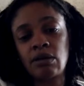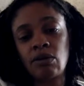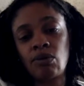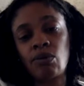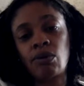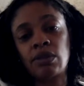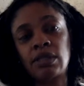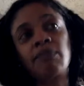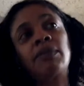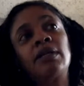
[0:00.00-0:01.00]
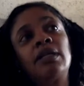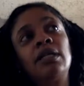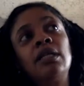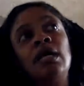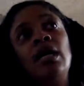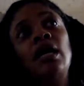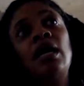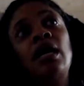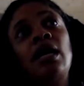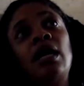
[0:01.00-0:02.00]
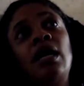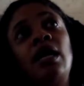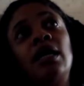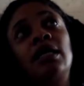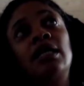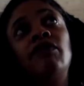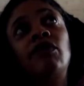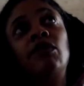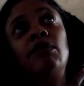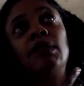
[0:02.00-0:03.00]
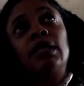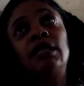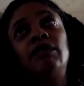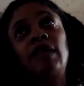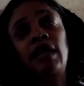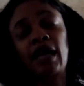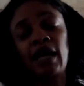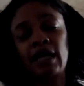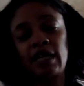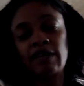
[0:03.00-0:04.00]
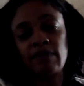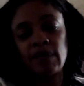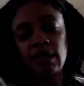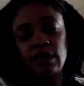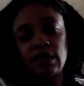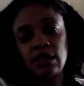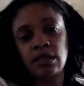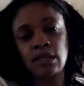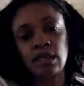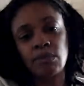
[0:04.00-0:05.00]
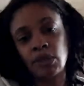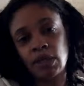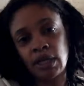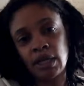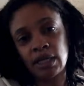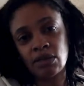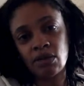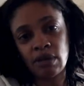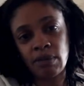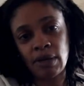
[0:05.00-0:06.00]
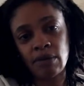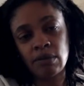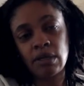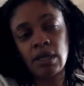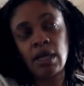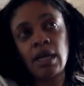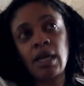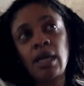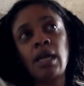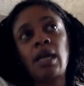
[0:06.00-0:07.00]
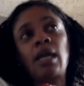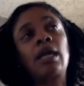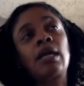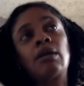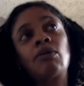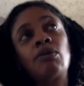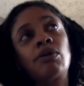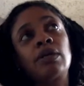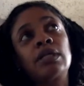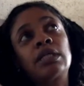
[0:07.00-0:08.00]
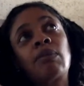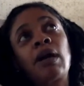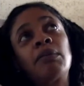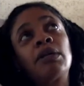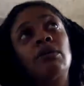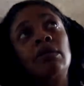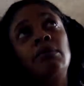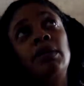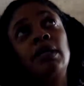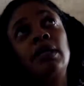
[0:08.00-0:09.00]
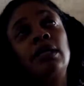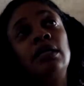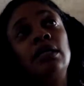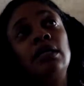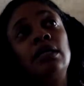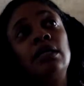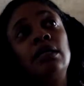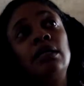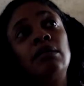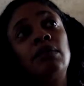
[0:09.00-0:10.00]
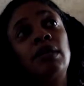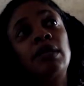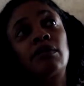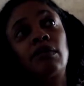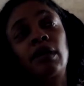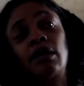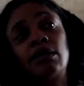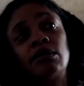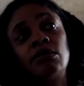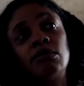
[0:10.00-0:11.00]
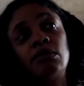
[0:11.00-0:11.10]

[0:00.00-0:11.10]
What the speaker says: or something, a gift or belief that God gave me to communicate and talk about. And or it's probably going to be based around